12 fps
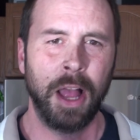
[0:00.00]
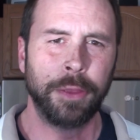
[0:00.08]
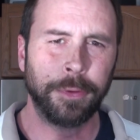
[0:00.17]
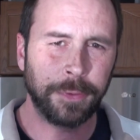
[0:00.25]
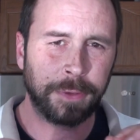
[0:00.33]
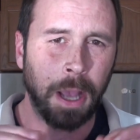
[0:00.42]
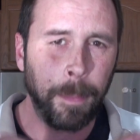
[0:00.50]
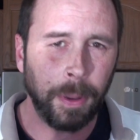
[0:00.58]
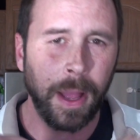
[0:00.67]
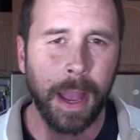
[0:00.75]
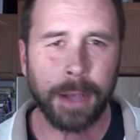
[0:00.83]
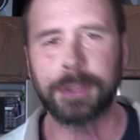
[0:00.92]
There's a couple
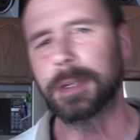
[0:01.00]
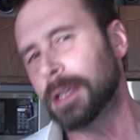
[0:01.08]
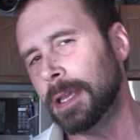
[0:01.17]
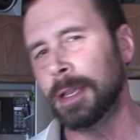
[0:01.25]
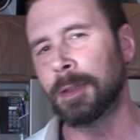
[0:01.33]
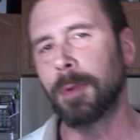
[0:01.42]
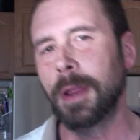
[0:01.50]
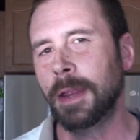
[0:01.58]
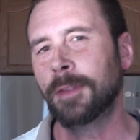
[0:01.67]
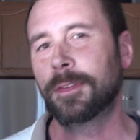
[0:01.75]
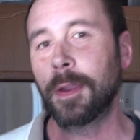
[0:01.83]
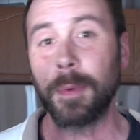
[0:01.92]
of extra key
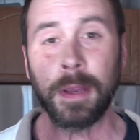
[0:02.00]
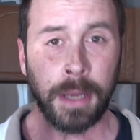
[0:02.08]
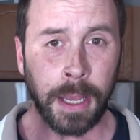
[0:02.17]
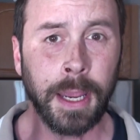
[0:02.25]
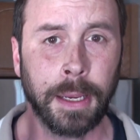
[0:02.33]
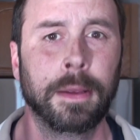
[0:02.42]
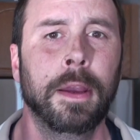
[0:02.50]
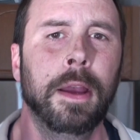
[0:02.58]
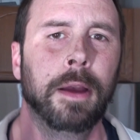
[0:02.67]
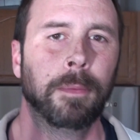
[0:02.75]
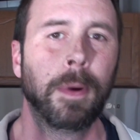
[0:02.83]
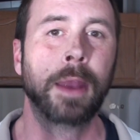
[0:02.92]
ingredients that we need
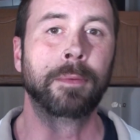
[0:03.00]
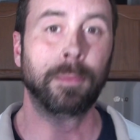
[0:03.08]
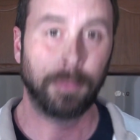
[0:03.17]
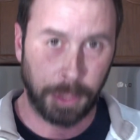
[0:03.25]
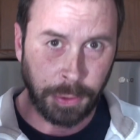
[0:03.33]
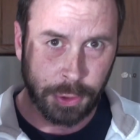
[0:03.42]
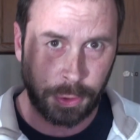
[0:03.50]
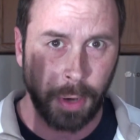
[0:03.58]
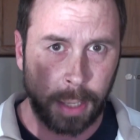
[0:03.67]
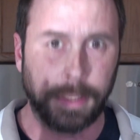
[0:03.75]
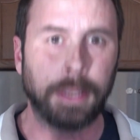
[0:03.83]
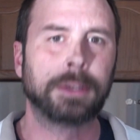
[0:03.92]
when
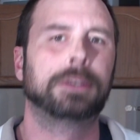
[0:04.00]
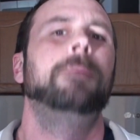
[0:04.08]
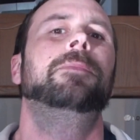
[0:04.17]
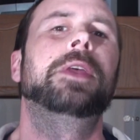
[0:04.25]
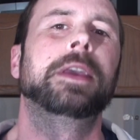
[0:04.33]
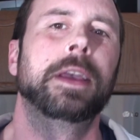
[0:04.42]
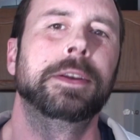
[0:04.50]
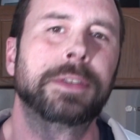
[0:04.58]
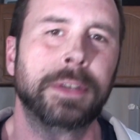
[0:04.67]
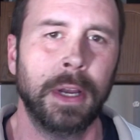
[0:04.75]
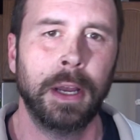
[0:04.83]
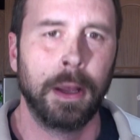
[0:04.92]
constructing something
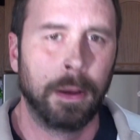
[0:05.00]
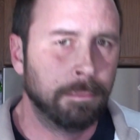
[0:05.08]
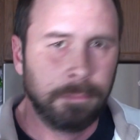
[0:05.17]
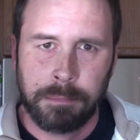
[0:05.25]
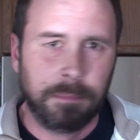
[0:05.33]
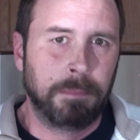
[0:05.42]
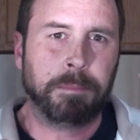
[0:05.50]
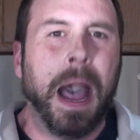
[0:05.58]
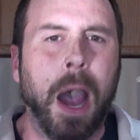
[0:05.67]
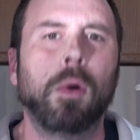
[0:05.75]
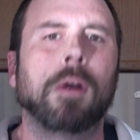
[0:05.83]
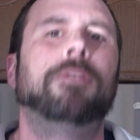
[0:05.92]
as
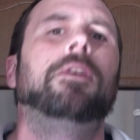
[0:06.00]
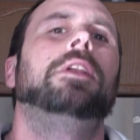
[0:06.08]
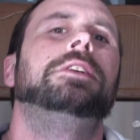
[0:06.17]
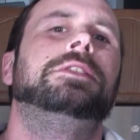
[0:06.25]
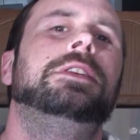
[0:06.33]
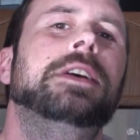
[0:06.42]
powerful as